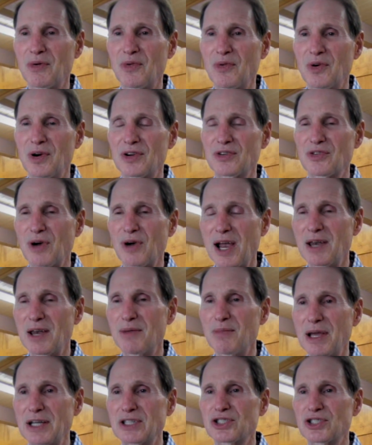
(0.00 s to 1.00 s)
We're trying
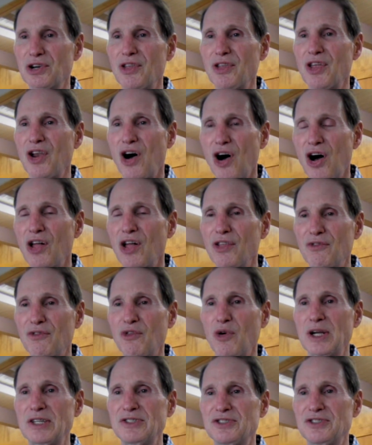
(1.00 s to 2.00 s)
to make sure that all the
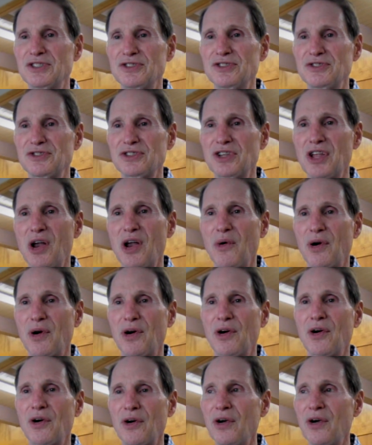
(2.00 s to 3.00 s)
voices,
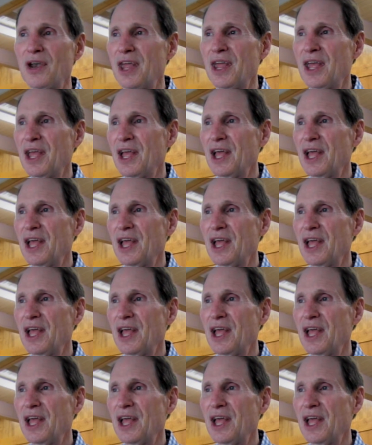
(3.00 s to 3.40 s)
are heard.